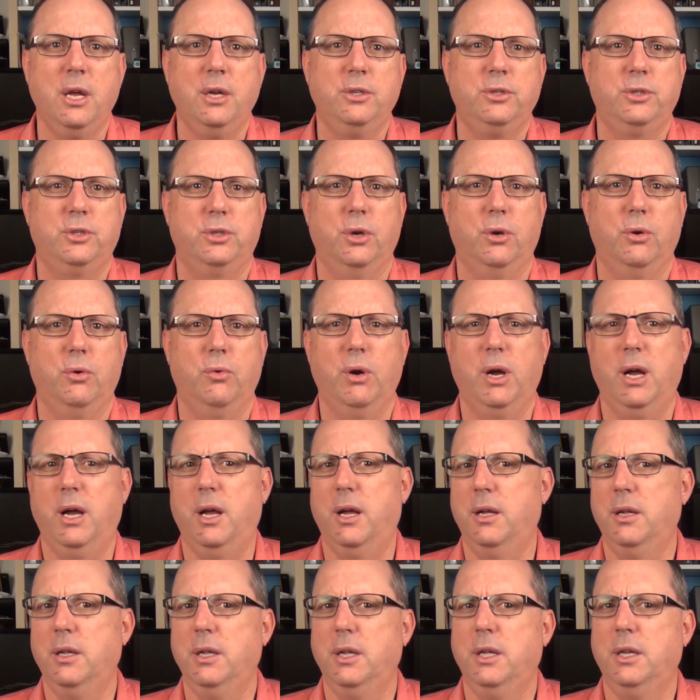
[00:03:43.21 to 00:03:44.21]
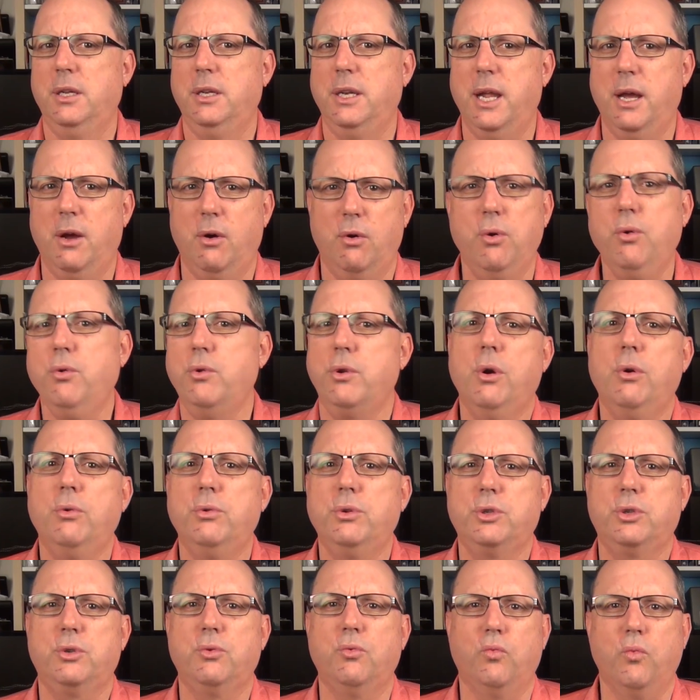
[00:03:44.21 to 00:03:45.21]
so uh, now who
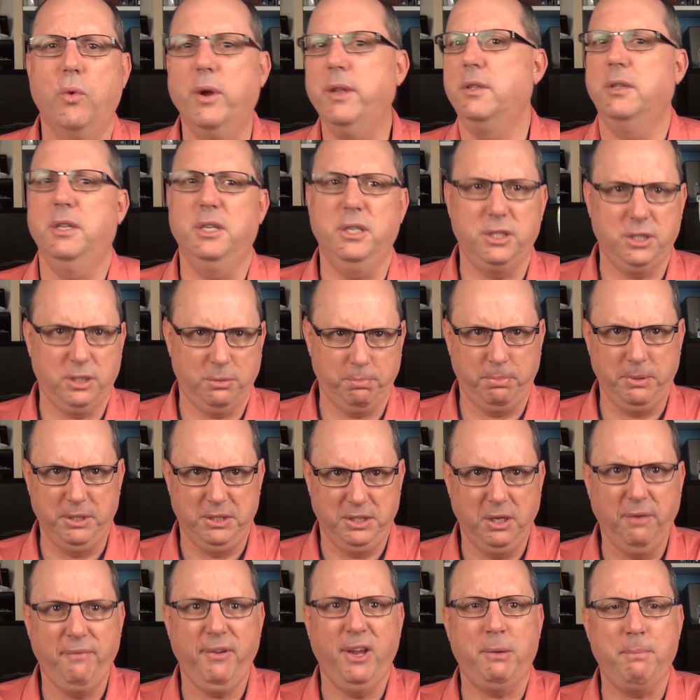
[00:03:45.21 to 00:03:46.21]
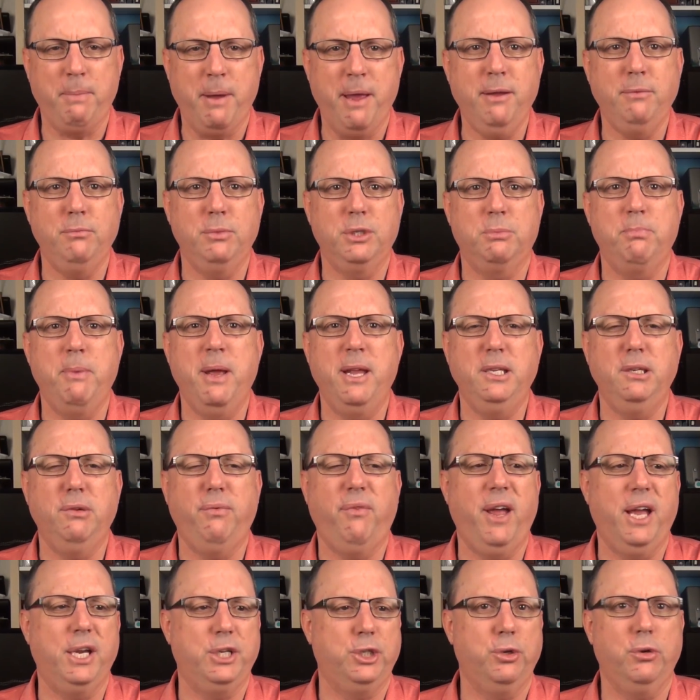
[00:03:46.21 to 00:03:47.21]
knows when this specific pen was
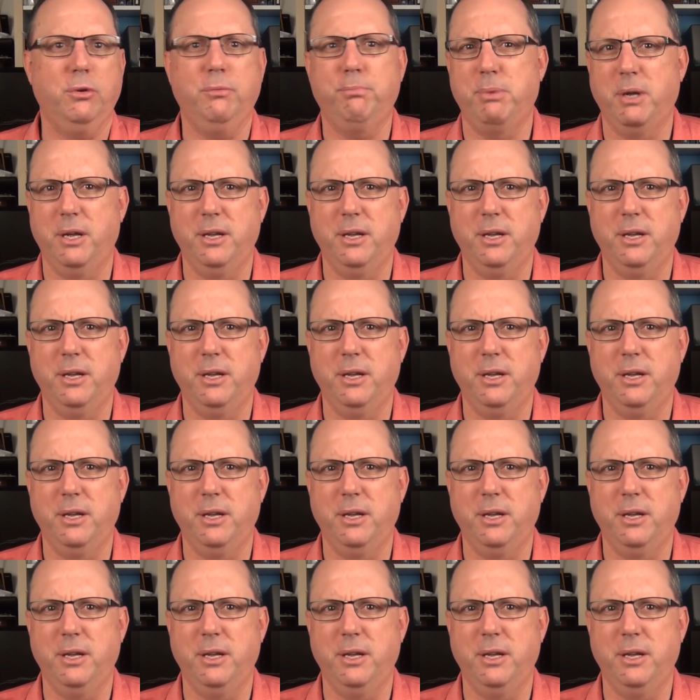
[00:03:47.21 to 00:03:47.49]
manufactured,